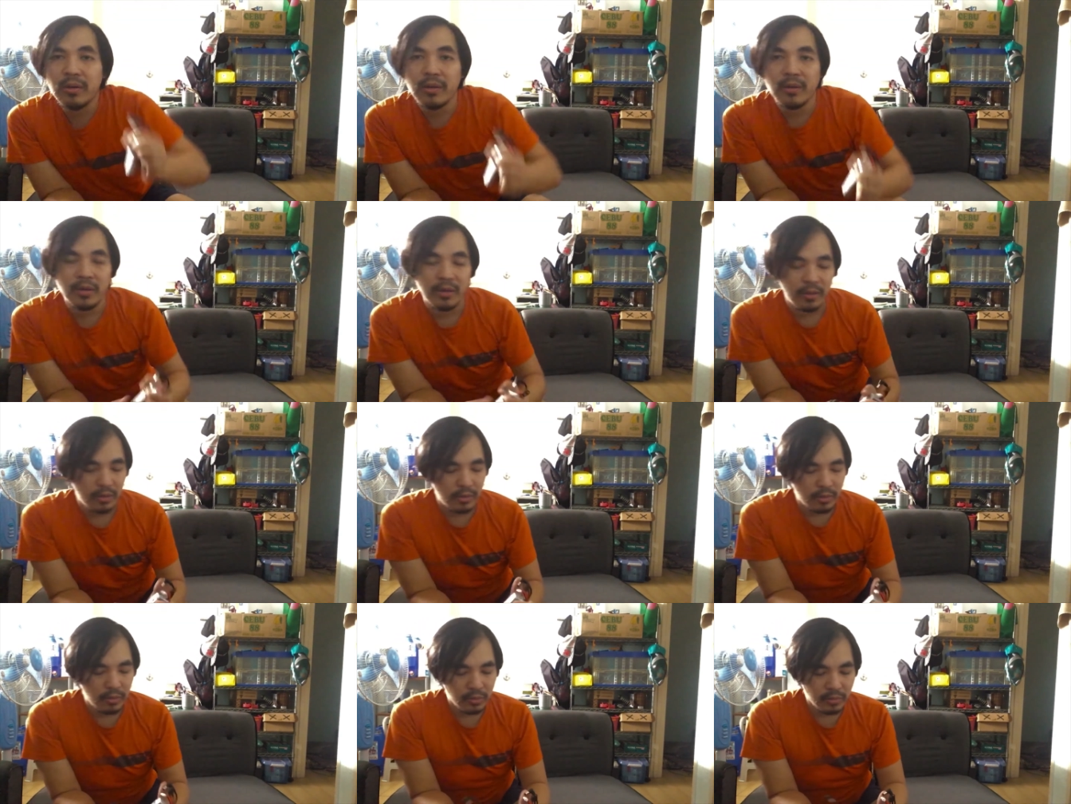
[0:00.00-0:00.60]

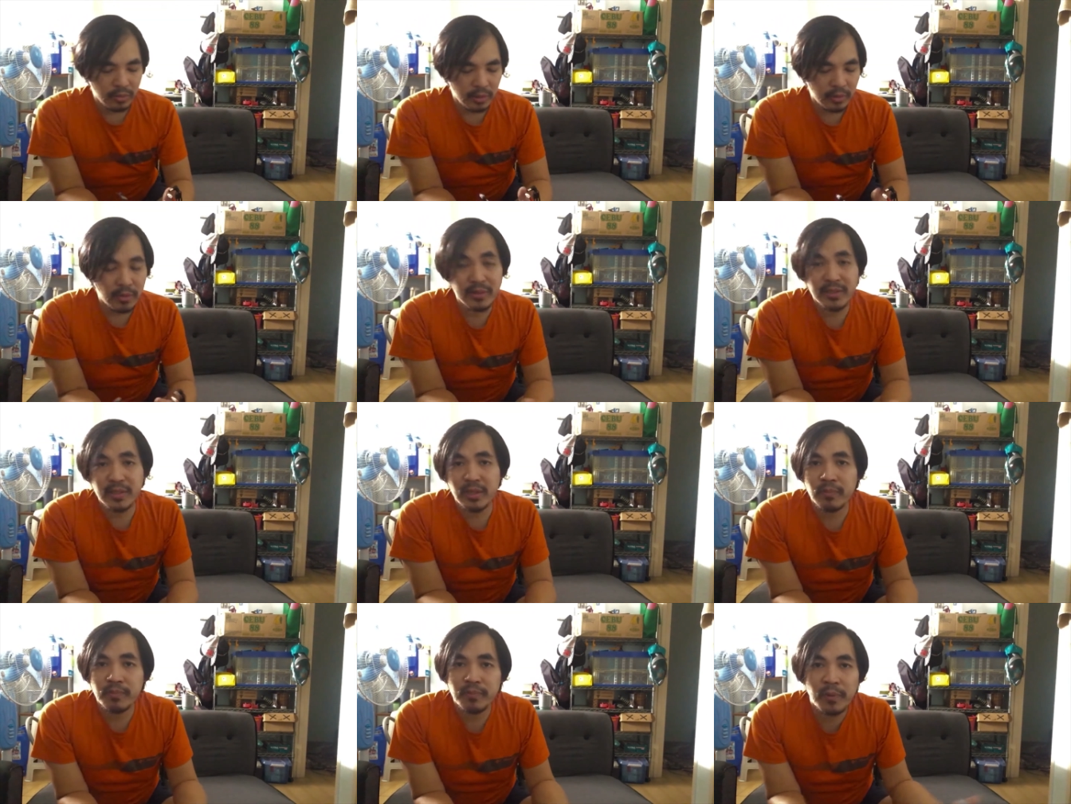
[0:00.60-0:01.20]
It
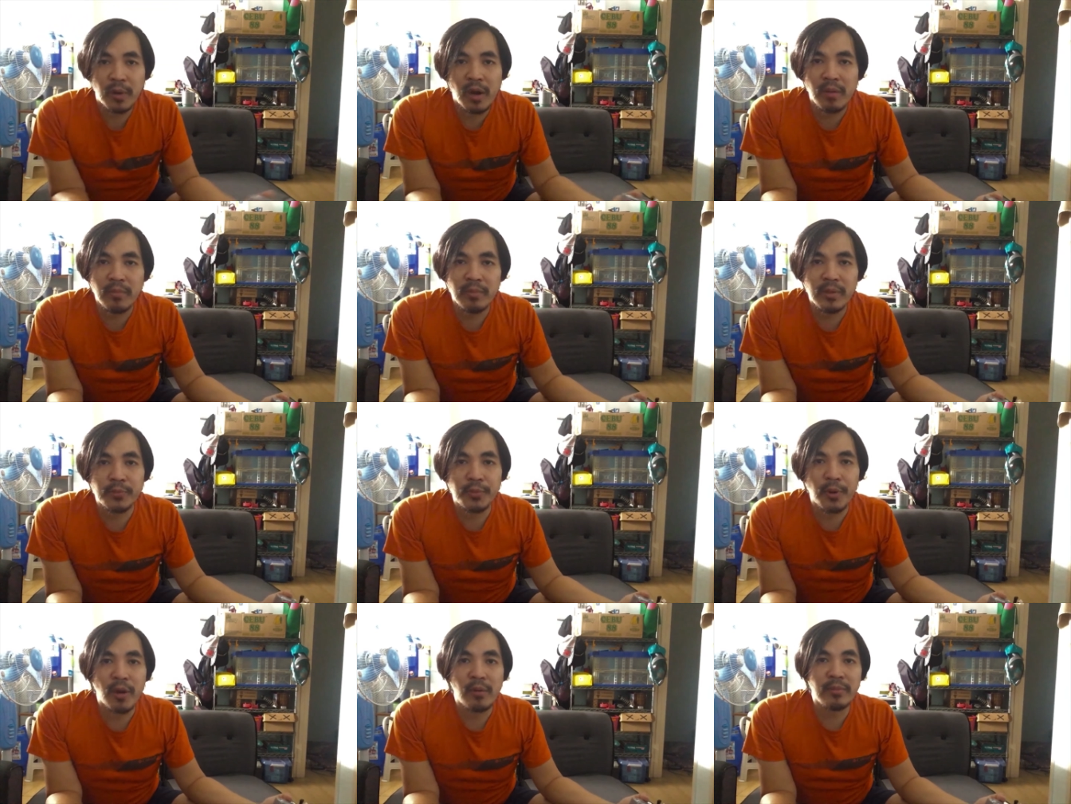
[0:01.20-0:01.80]

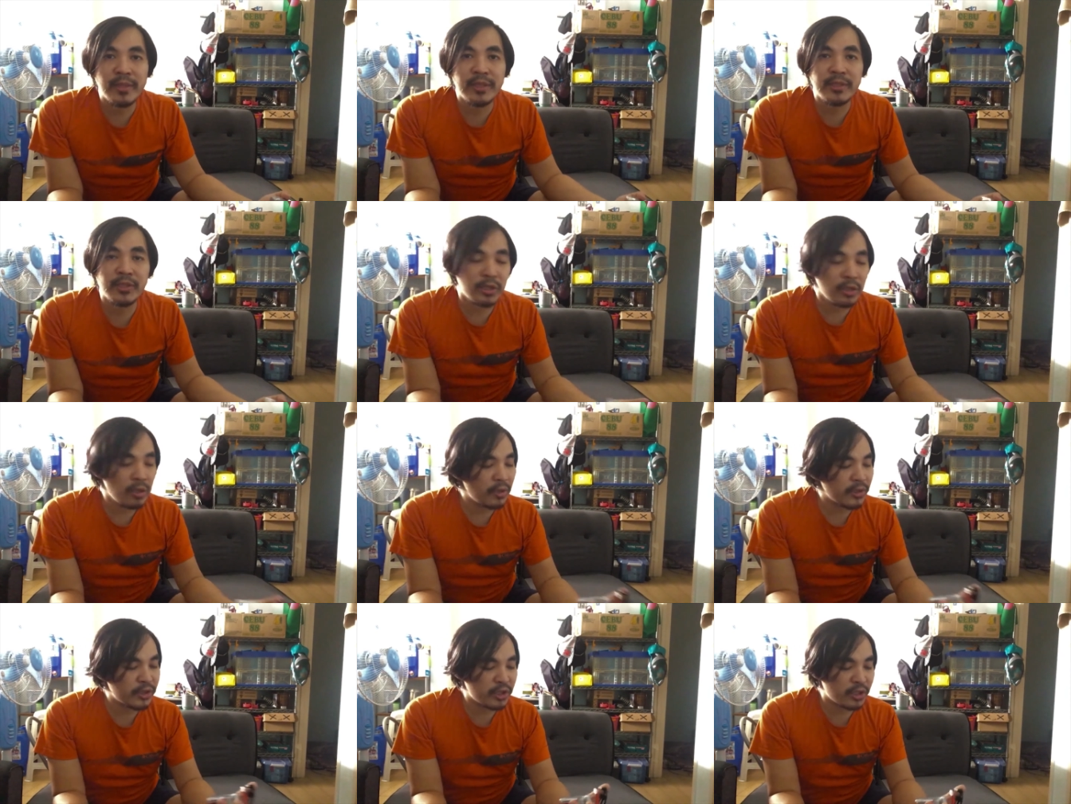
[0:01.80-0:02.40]
probably lost
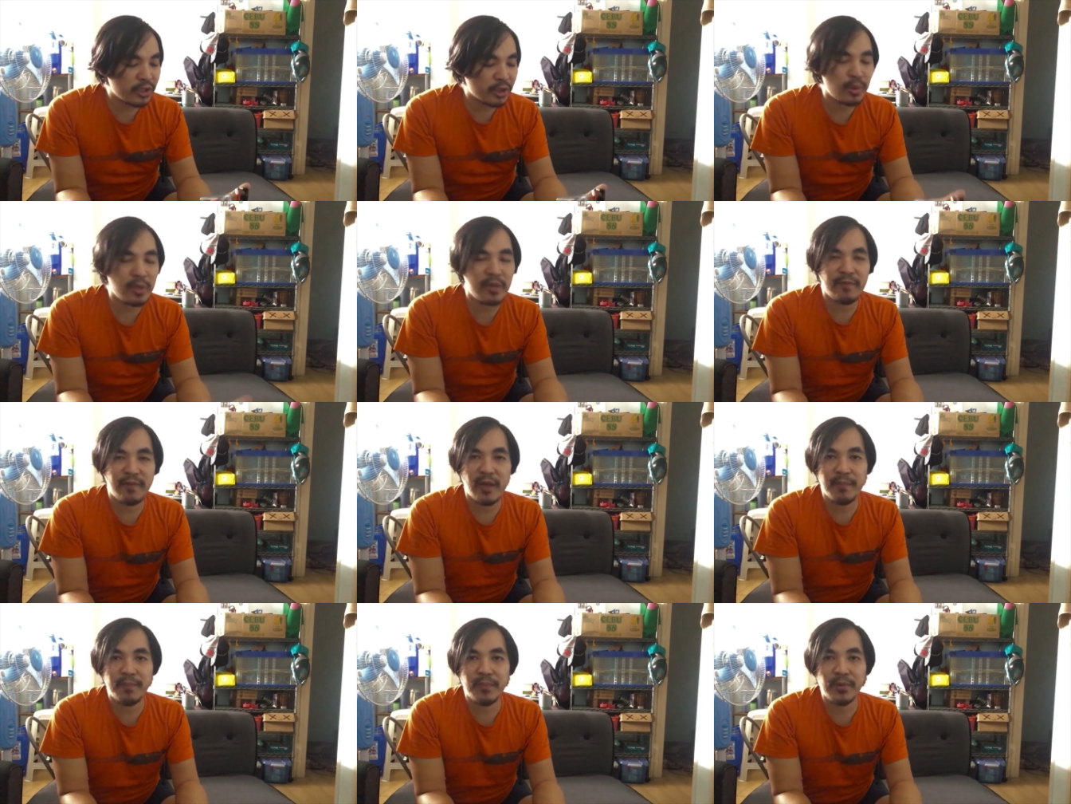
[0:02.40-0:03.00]
just
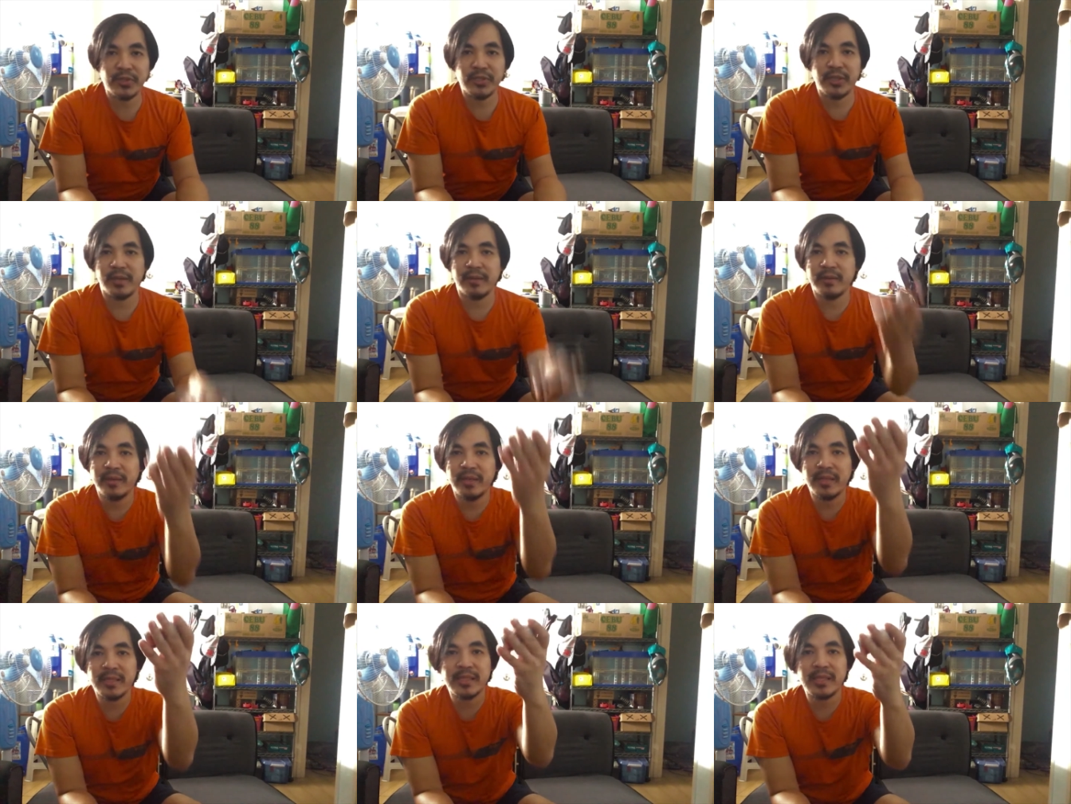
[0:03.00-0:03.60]
25%.
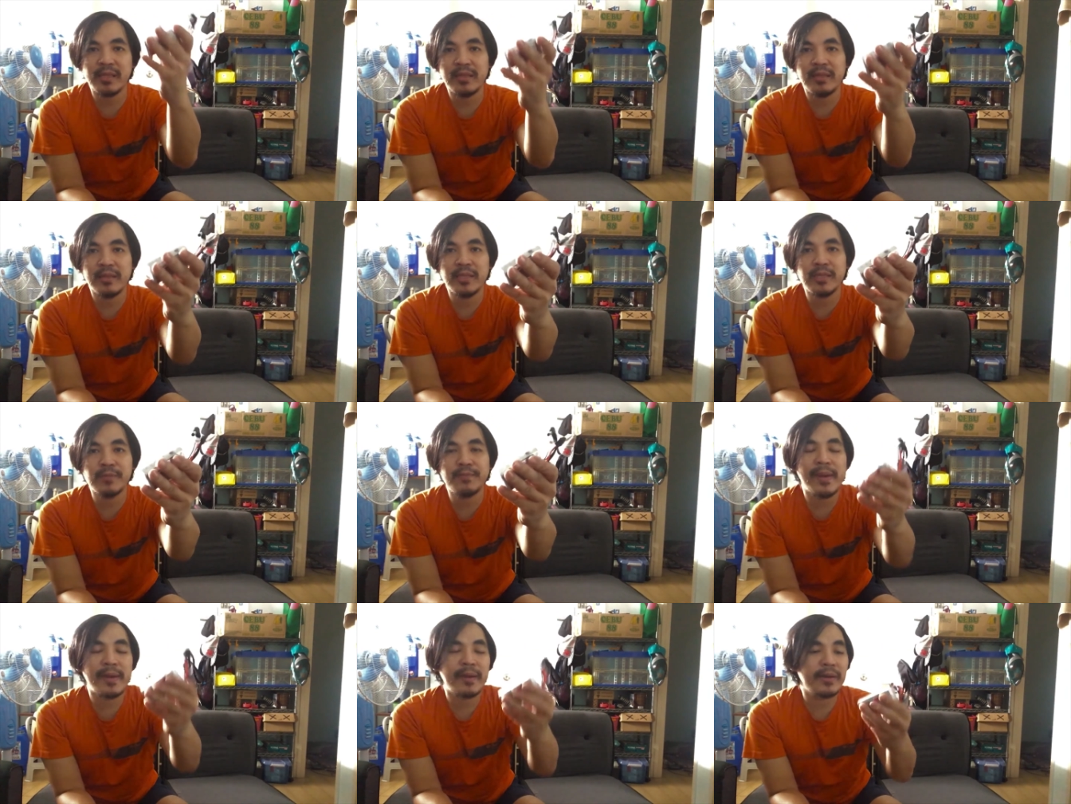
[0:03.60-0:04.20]
This
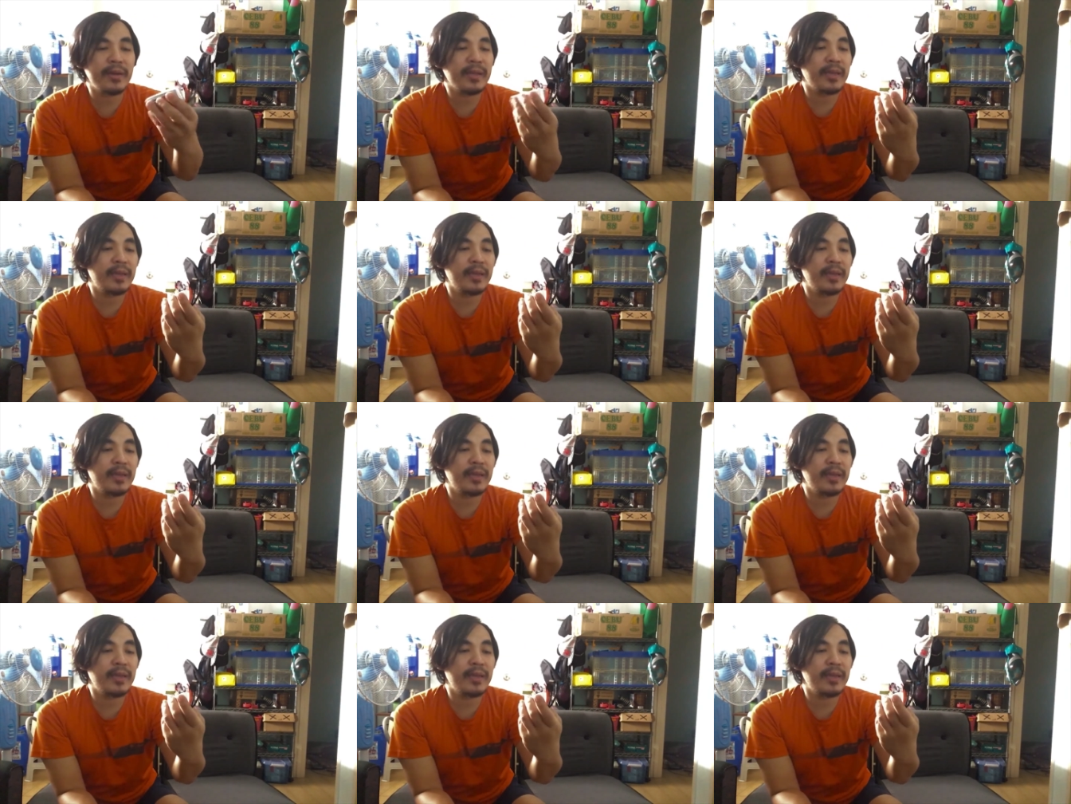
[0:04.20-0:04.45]
battery can